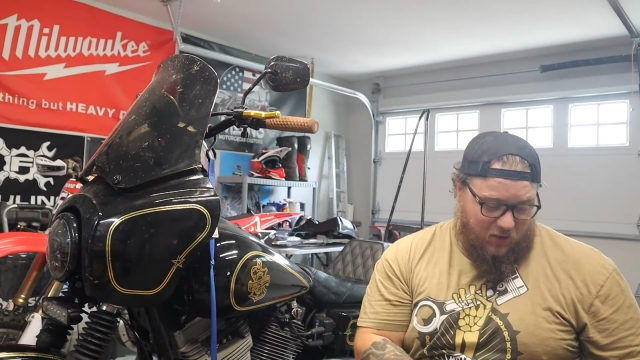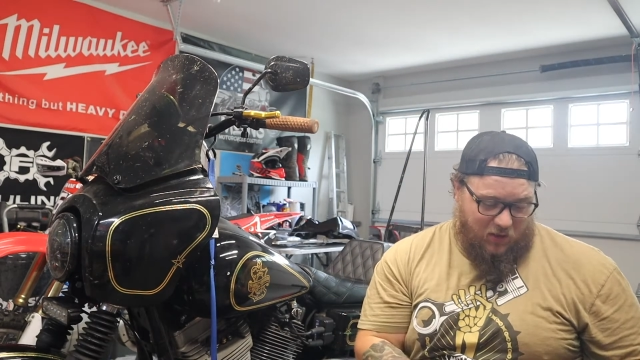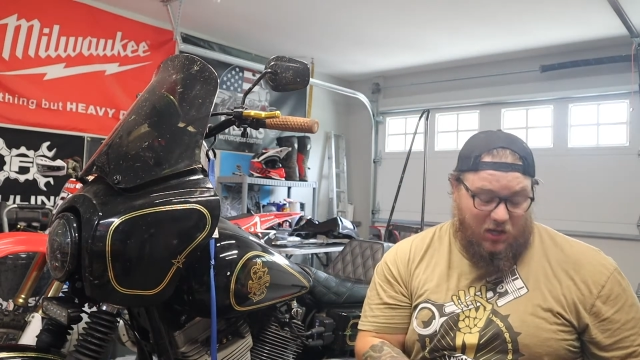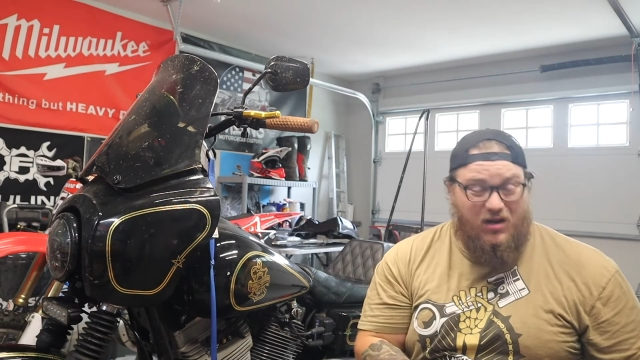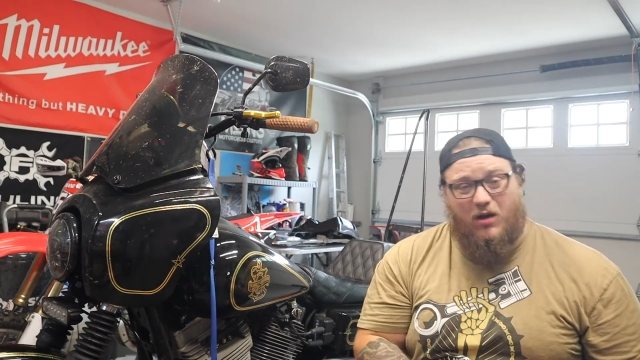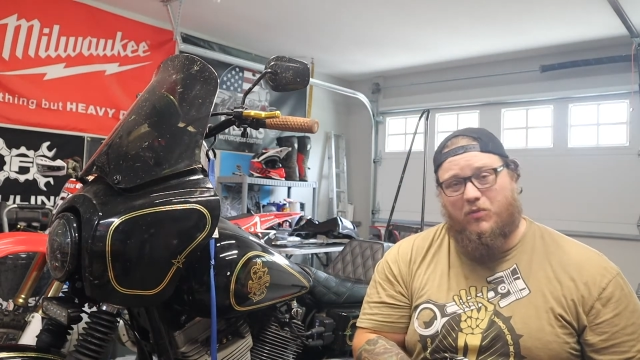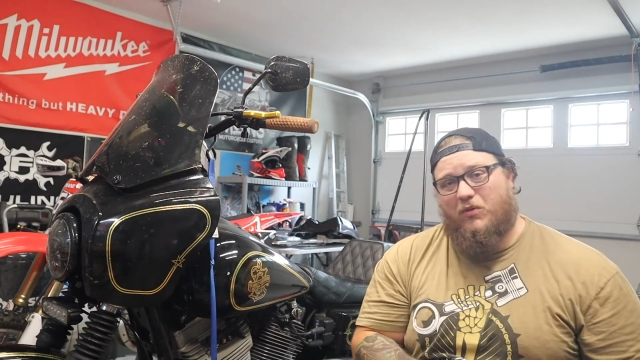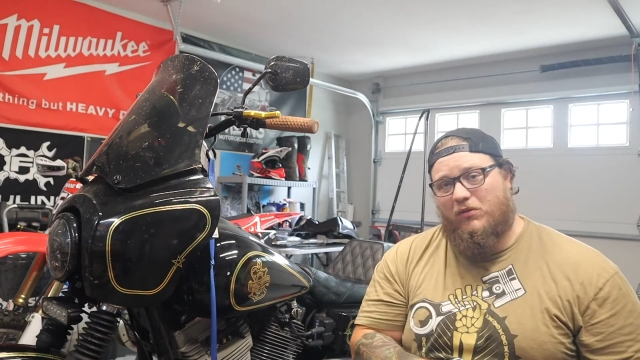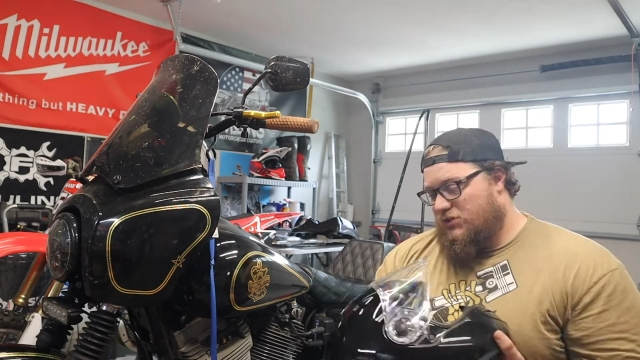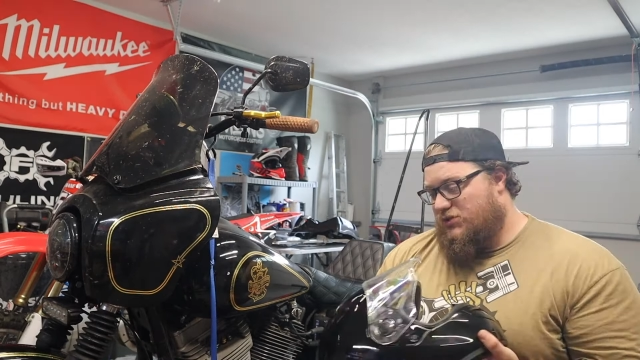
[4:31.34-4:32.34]
are a
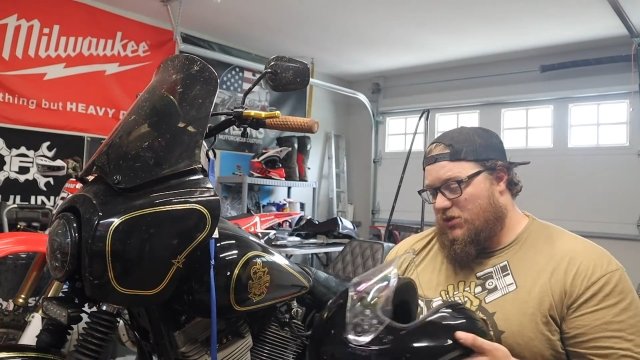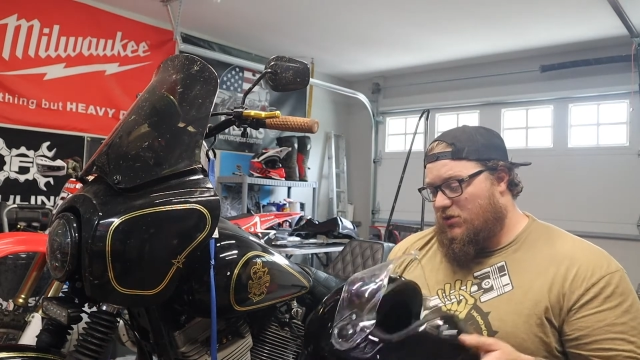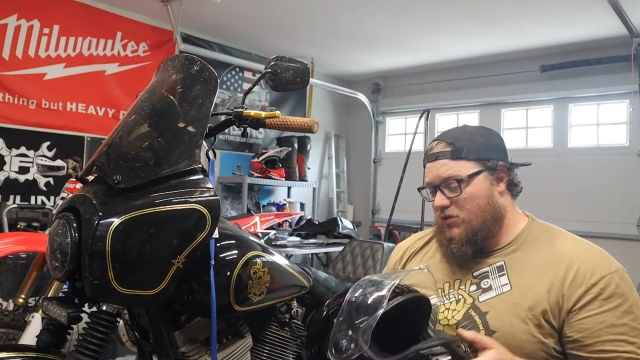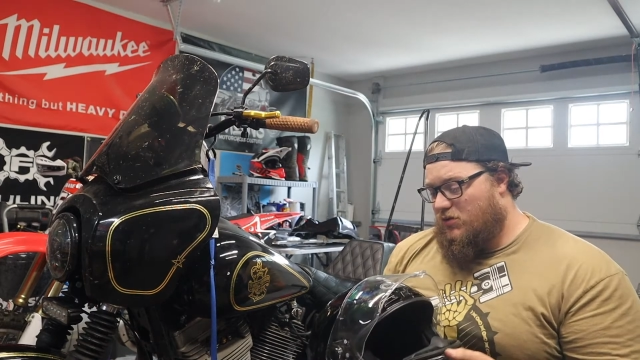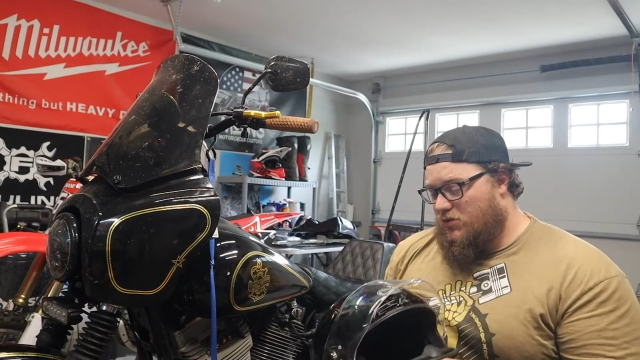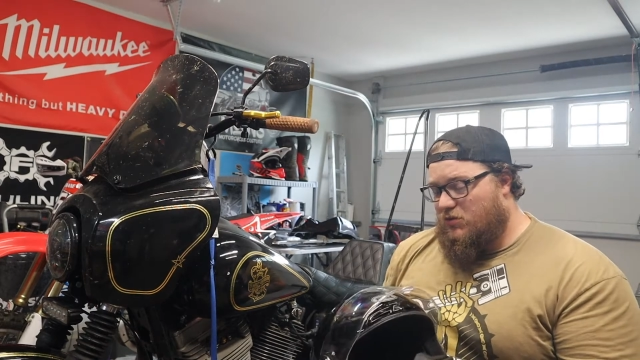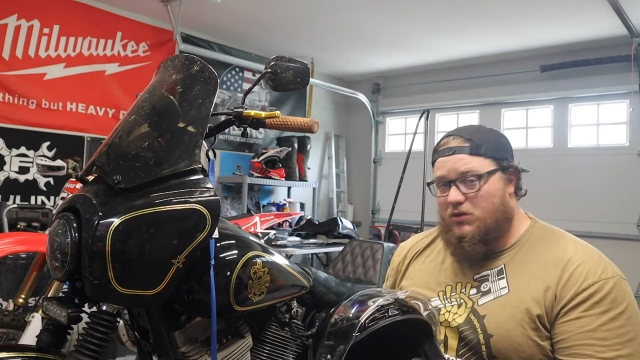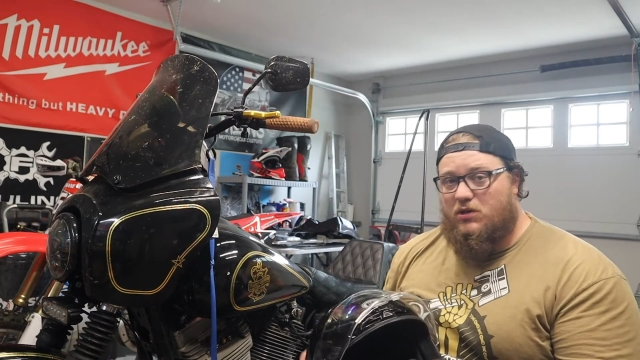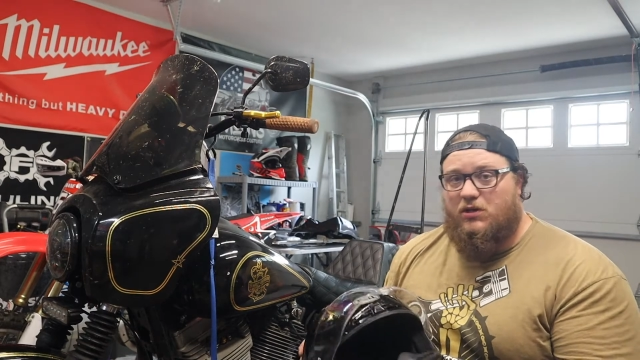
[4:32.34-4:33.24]
couple. So